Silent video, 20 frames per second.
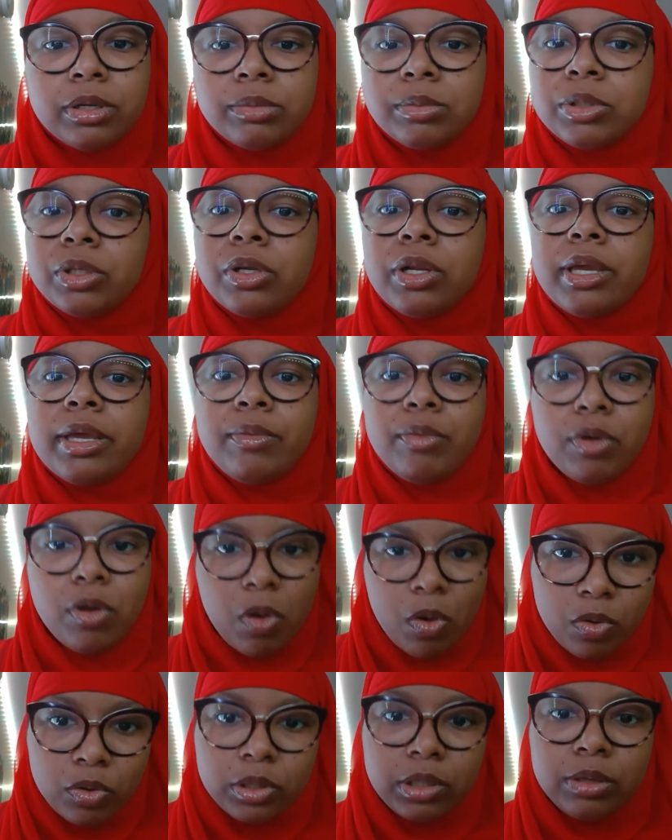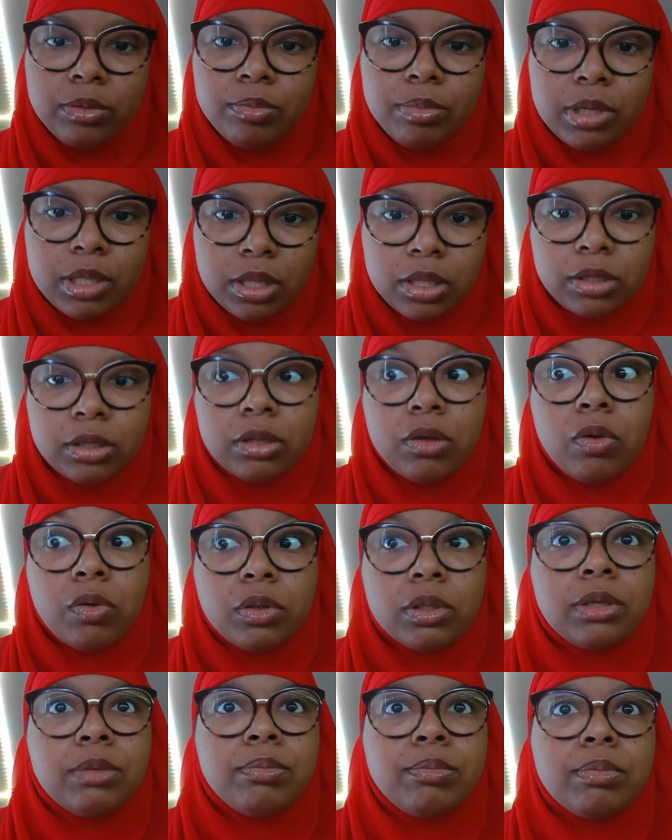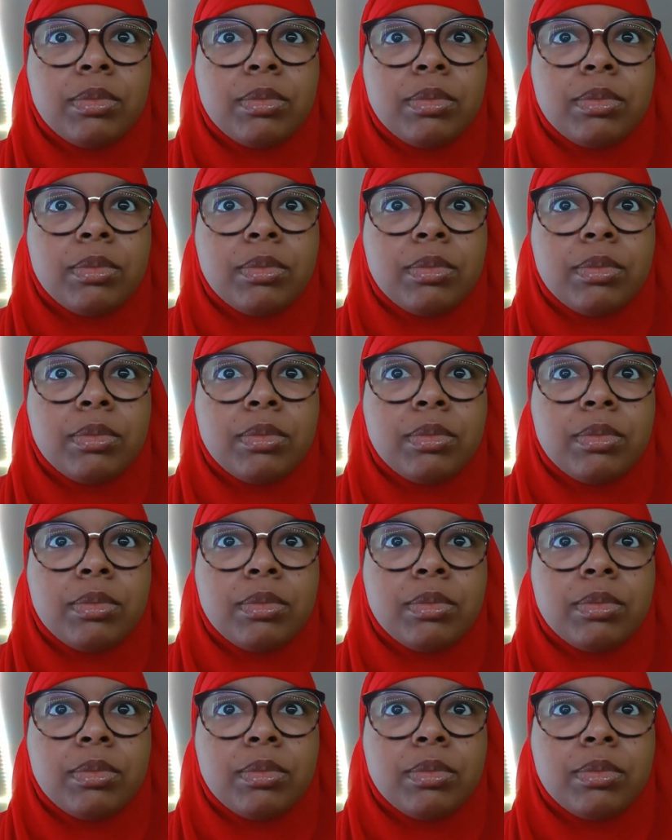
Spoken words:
so they will only be the only